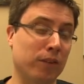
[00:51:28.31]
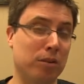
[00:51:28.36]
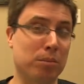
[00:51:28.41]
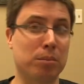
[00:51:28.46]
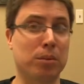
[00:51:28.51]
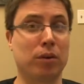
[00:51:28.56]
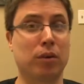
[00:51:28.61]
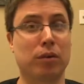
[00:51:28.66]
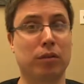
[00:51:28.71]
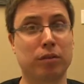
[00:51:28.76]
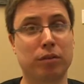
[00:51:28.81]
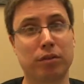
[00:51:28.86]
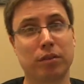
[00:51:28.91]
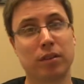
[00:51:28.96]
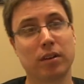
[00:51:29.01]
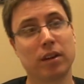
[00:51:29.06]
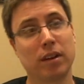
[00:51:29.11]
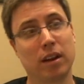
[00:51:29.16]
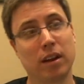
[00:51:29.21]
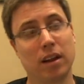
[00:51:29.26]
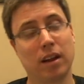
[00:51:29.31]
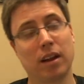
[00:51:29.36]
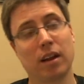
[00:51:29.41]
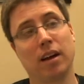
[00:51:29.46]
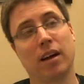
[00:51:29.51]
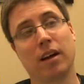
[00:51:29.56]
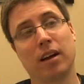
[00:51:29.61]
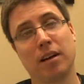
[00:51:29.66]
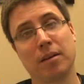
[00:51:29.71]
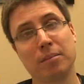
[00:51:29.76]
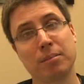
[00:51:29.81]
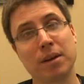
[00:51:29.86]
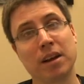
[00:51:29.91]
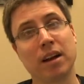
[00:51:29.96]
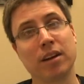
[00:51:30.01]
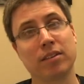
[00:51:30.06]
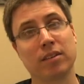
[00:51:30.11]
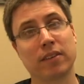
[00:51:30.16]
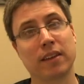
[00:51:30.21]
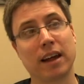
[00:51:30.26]
to move
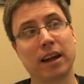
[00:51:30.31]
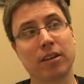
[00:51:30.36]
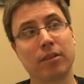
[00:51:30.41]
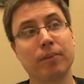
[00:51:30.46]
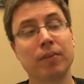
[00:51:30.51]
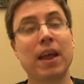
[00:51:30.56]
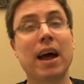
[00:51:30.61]
because of that.